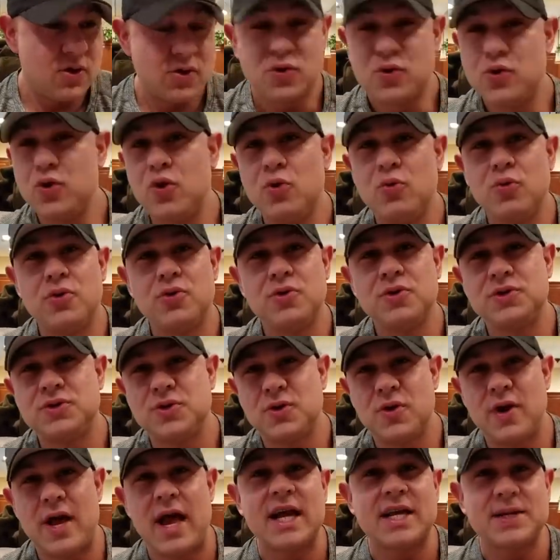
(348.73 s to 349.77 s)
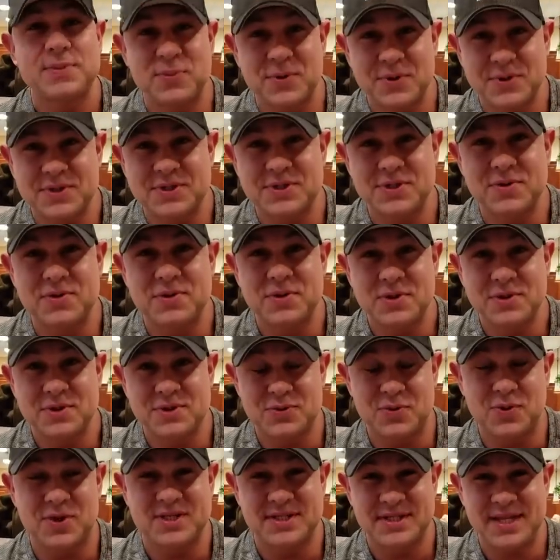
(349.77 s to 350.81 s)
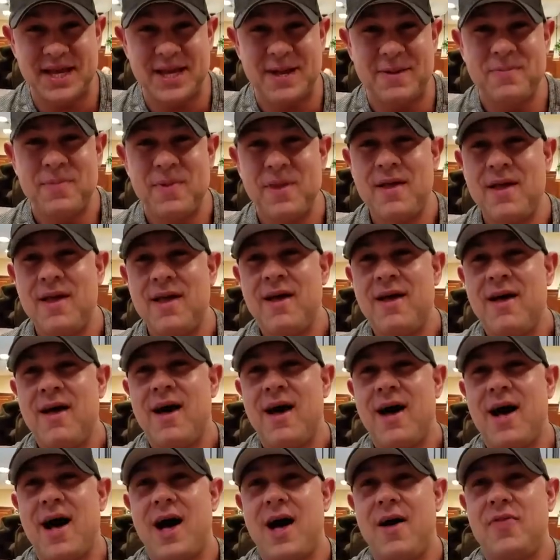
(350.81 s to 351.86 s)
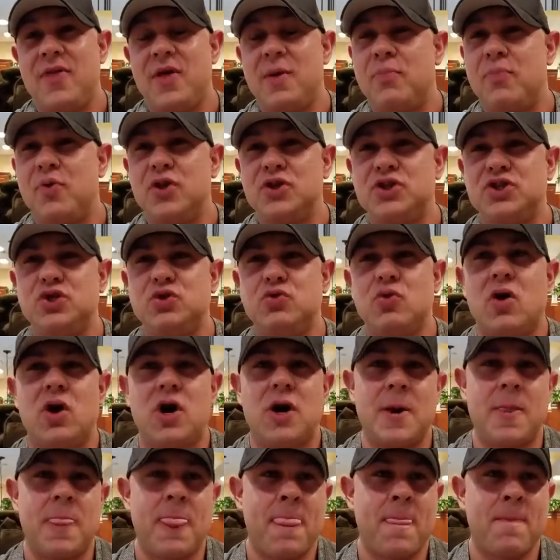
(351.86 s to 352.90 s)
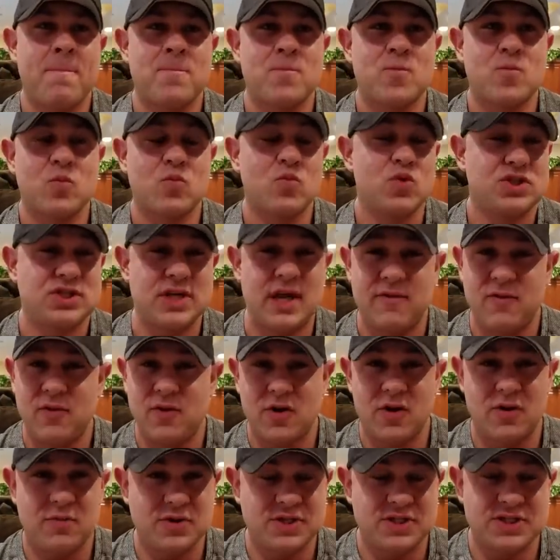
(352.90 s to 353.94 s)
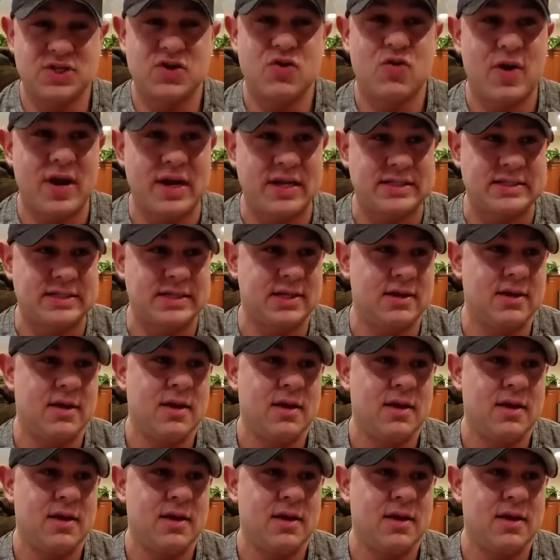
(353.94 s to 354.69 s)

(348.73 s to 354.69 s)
gurus or experts, so sort of say, uh, that puts you on, which I've heard, which is crazy